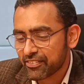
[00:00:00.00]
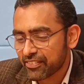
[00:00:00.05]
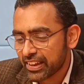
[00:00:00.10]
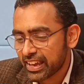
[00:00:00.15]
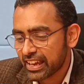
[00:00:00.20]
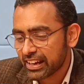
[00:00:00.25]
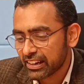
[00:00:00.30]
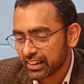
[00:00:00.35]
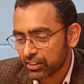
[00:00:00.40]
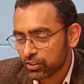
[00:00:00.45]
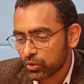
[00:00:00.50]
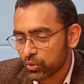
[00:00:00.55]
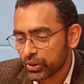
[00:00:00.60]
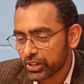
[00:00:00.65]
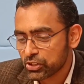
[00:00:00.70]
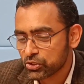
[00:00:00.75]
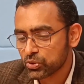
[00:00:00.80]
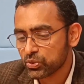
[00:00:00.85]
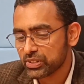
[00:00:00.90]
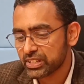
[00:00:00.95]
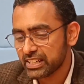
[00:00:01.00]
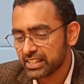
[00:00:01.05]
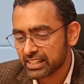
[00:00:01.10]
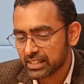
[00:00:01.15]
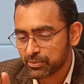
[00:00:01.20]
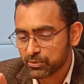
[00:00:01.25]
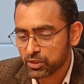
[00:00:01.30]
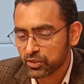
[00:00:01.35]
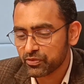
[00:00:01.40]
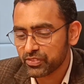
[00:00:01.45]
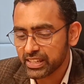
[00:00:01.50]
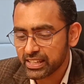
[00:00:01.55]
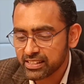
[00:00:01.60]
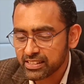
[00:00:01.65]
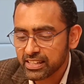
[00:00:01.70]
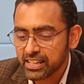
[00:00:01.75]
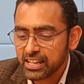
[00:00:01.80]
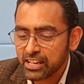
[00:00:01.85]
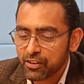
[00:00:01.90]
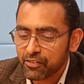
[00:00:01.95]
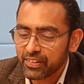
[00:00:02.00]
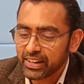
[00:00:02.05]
there were no issues in terms of this.